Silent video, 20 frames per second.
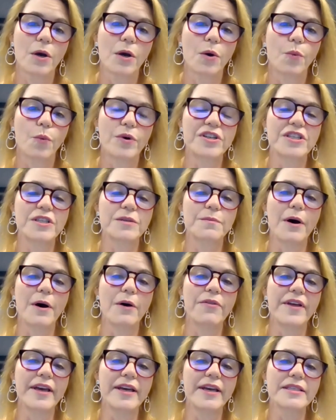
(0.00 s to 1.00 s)
which is both
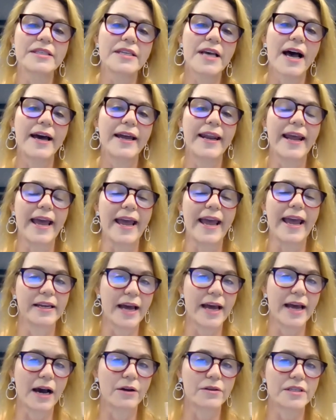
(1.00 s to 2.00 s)
inside and
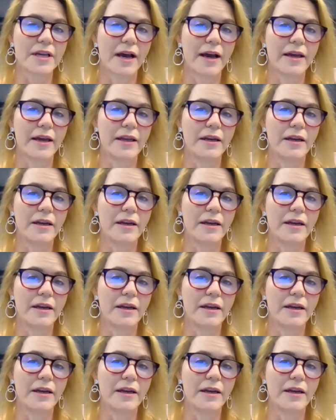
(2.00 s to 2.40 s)
outside